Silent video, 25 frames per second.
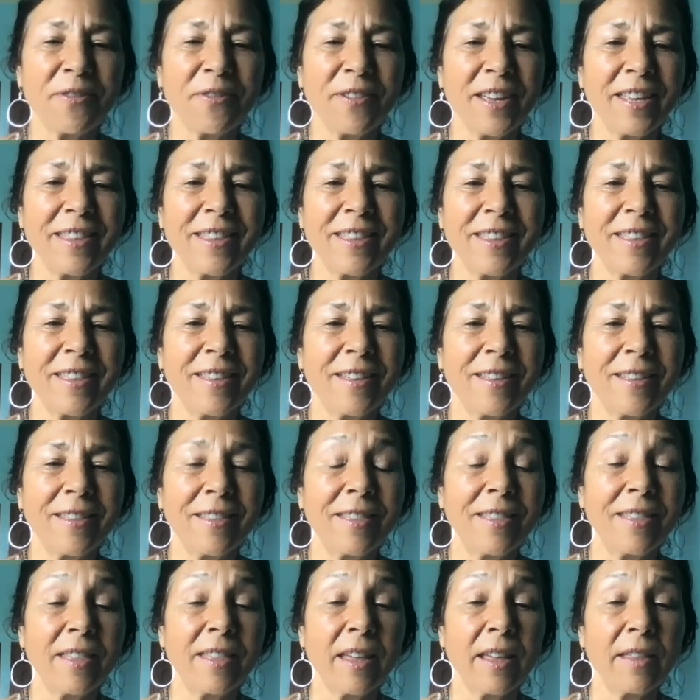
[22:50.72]
the faith
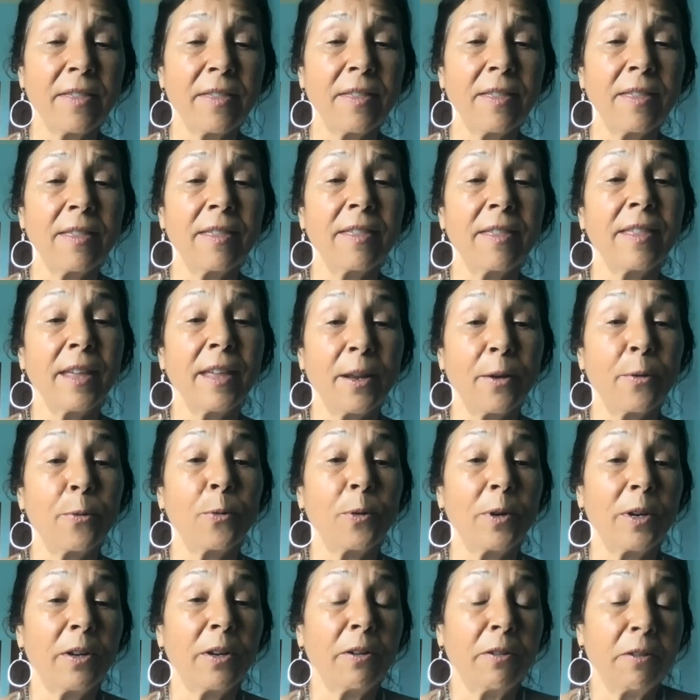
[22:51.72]
that that
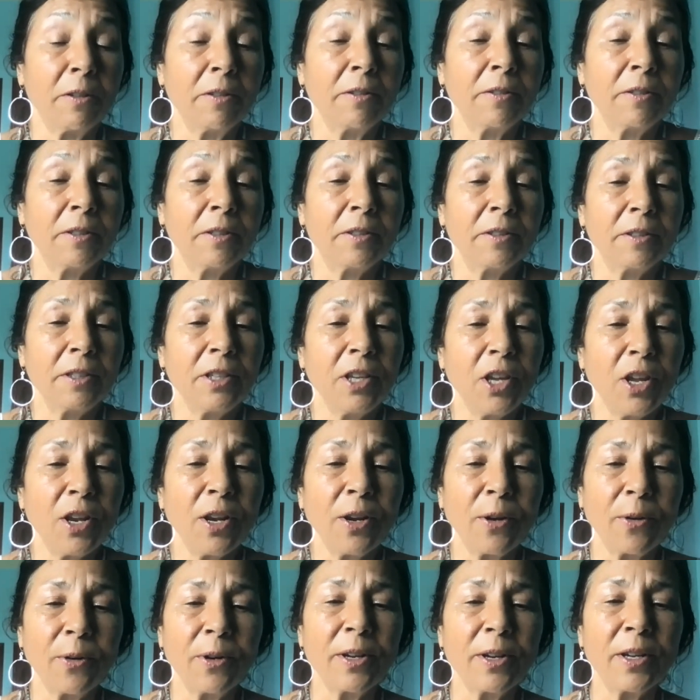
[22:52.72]
will,
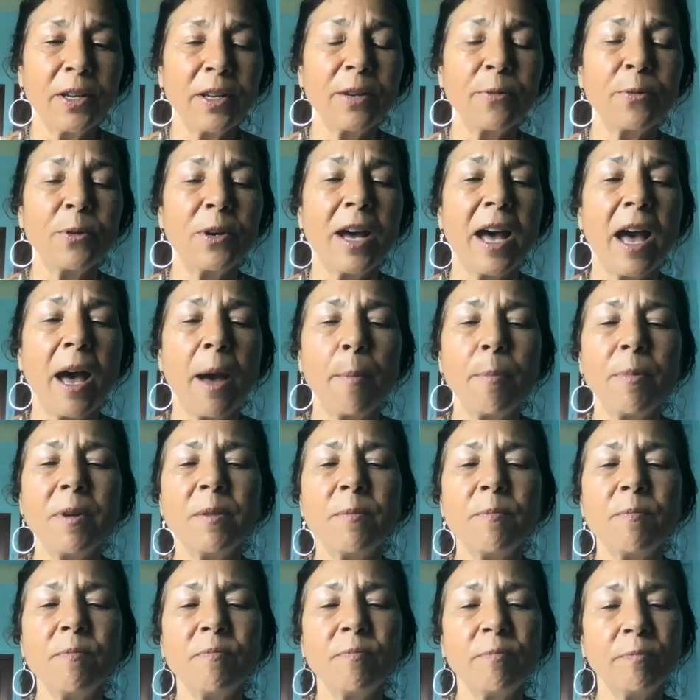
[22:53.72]
it will
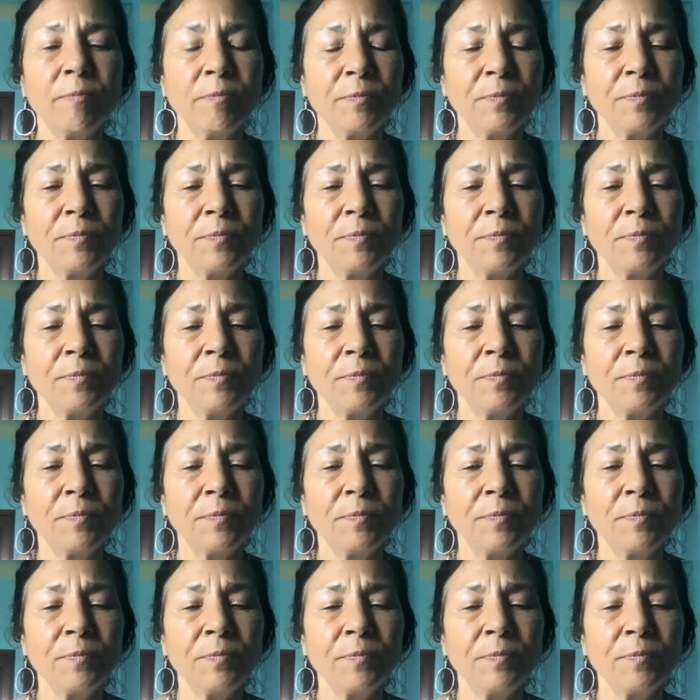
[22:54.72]
happen.